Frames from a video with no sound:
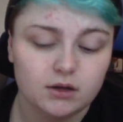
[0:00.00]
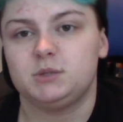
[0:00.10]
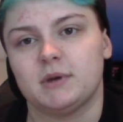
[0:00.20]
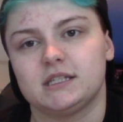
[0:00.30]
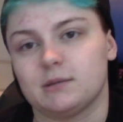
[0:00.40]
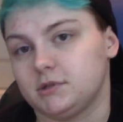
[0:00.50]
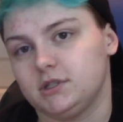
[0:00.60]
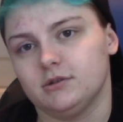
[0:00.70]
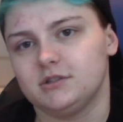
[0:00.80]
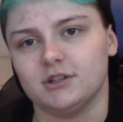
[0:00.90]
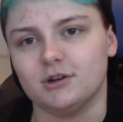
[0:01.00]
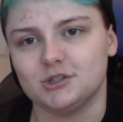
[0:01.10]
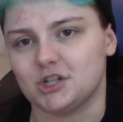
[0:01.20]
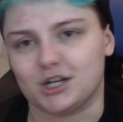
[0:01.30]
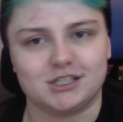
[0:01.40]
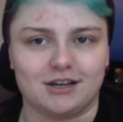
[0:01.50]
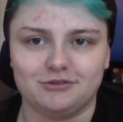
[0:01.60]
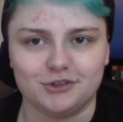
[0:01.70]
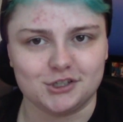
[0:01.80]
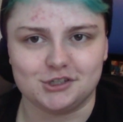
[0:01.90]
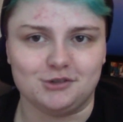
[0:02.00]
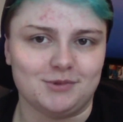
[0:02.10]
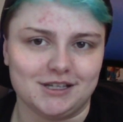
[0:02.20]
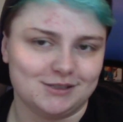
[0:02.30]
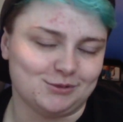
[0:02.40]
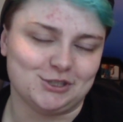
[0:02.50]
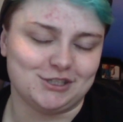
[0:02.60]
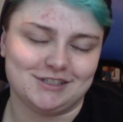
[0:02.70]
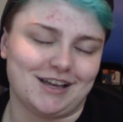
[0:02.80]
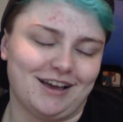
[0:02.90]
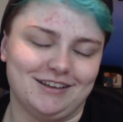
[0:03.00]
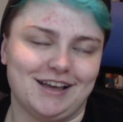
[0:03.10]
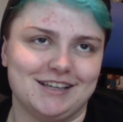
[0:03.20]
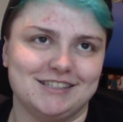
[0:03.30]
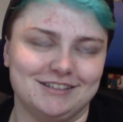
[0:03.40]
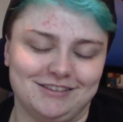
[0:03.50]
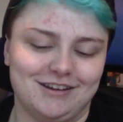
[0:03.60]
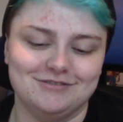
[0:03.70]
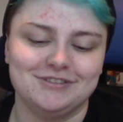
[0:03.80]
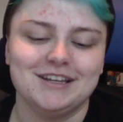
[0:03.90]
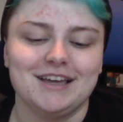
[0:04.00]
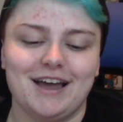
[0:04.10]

just in these past episodes alone, she acts like a flustered mess, which is I still love.